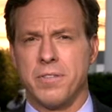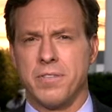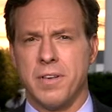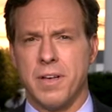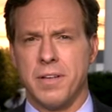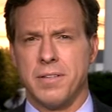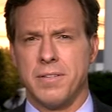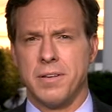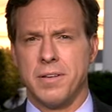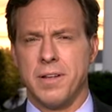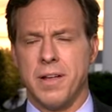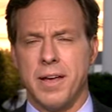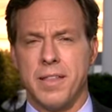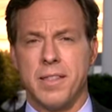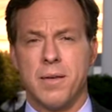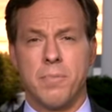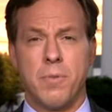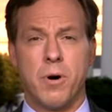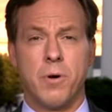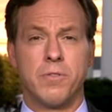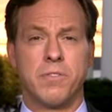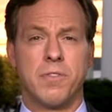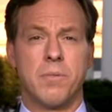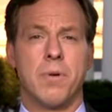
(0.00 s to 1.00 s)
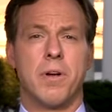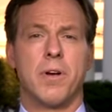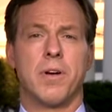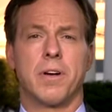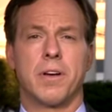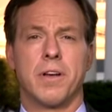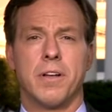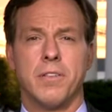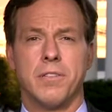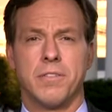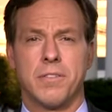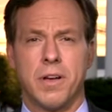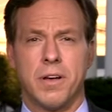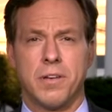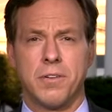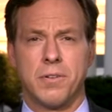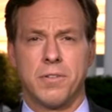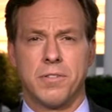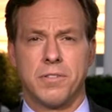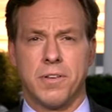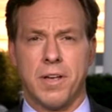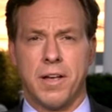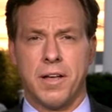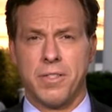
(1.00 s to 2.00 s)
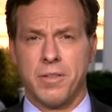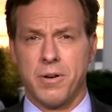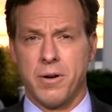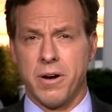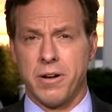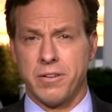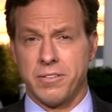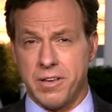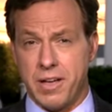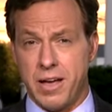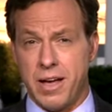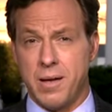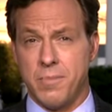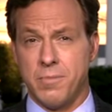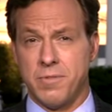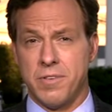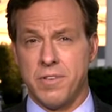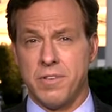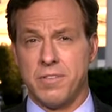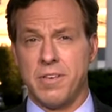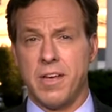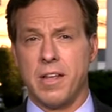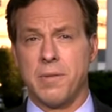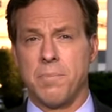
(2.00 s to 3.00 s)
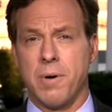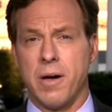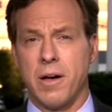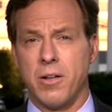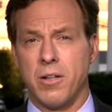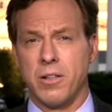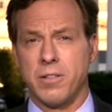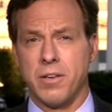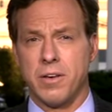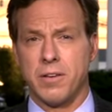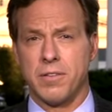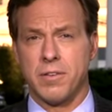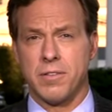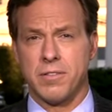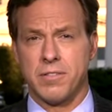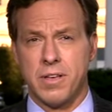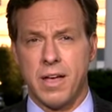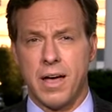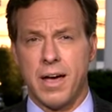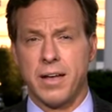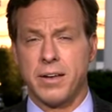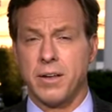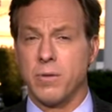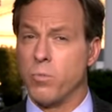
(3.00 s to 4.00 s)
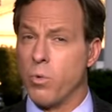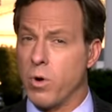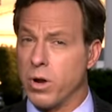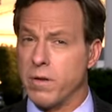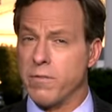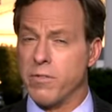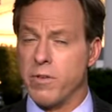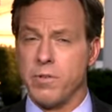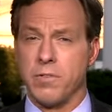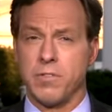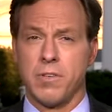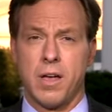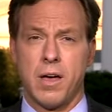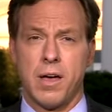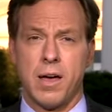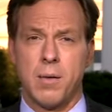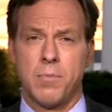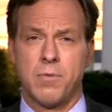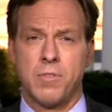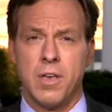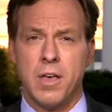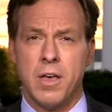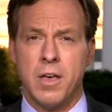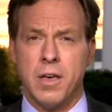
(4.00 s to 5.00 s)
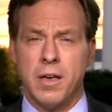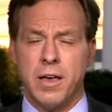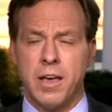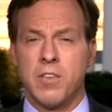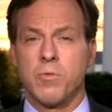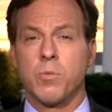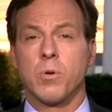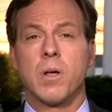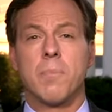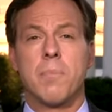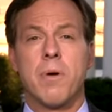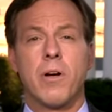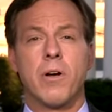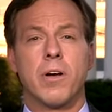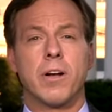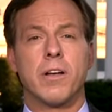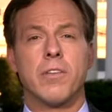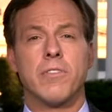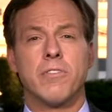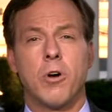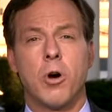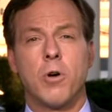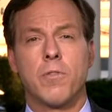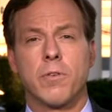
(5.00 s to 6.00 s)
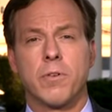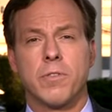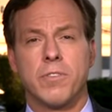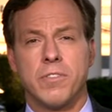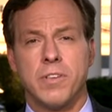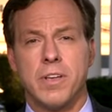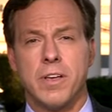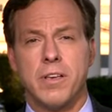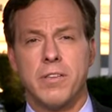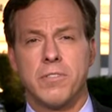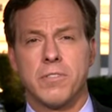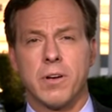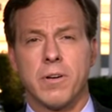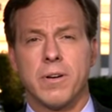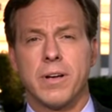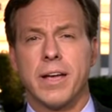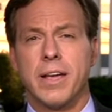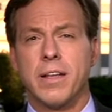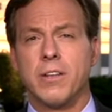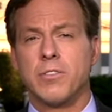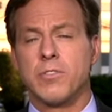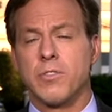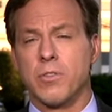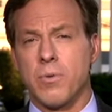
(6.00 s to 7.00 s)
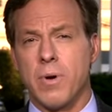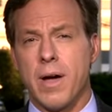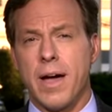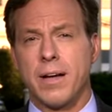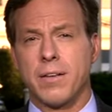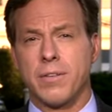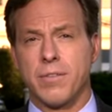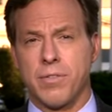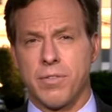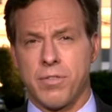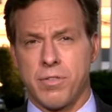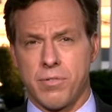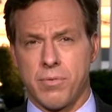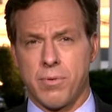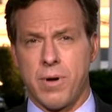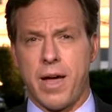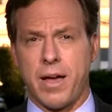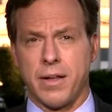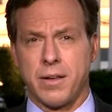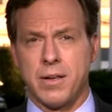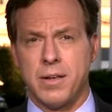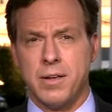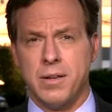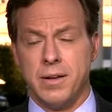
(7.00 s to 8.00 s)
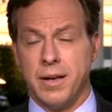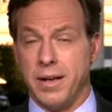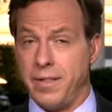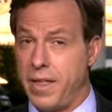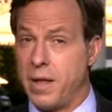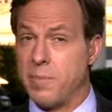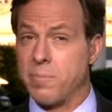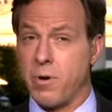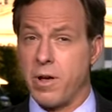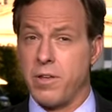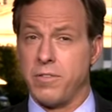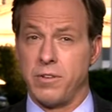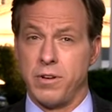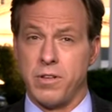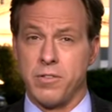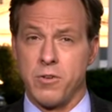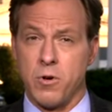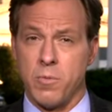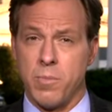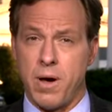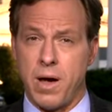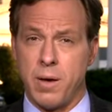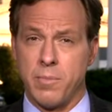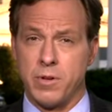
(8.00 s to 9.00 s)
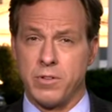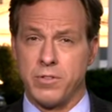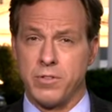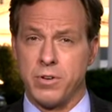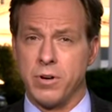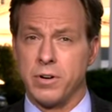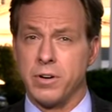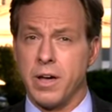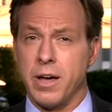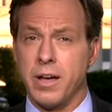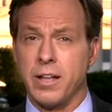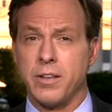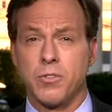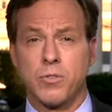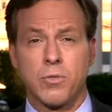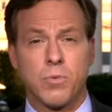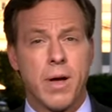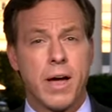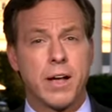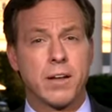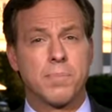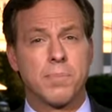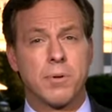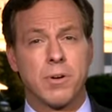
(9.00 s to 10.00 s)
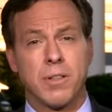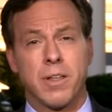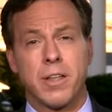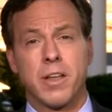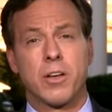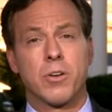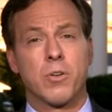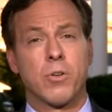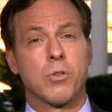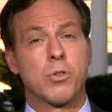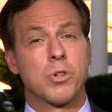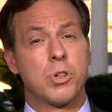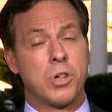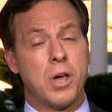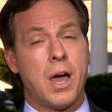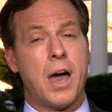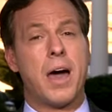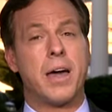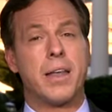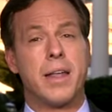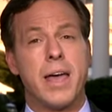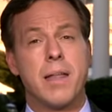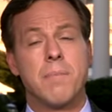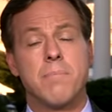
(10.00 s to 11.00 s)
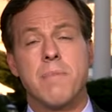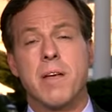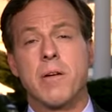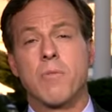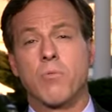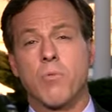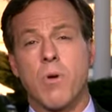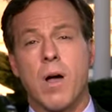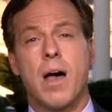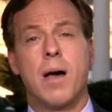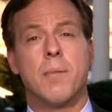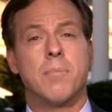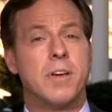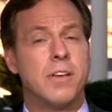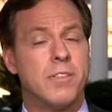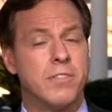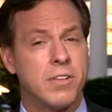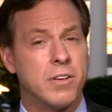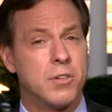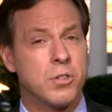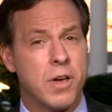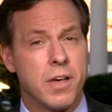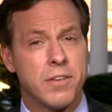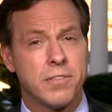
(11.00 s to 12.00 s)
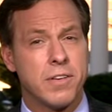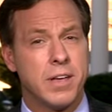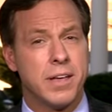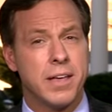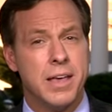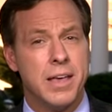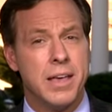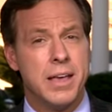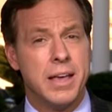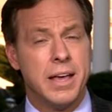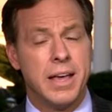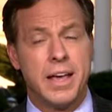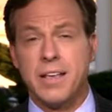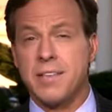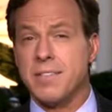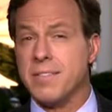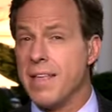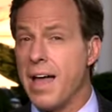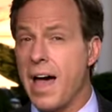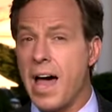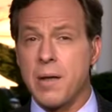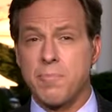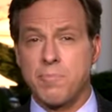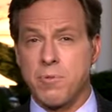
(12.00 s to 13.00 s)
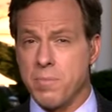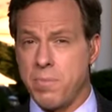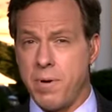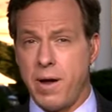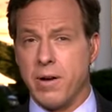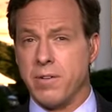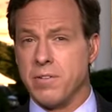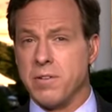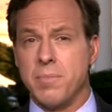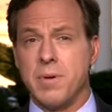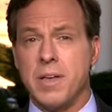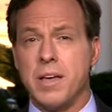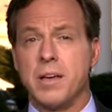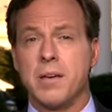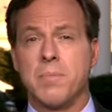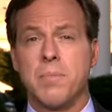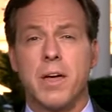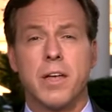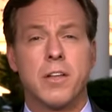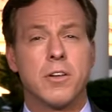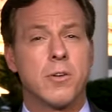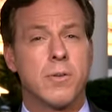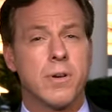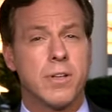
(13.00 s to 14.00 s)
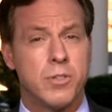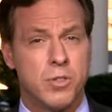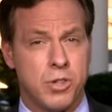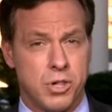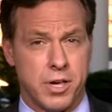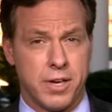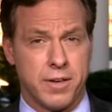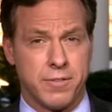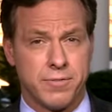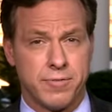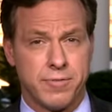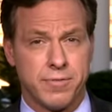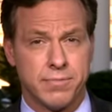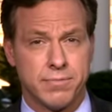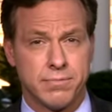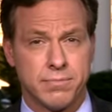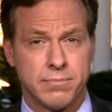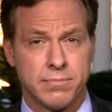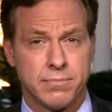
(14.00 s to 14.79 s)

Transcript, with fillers: said today that most Americans understand there are times to set politics aside, and one of those times is when Americans overseas are in direct threat. And then President Obama took a direct political shot at Mitt Romney, suggesting he's not prepared to be commander in chief.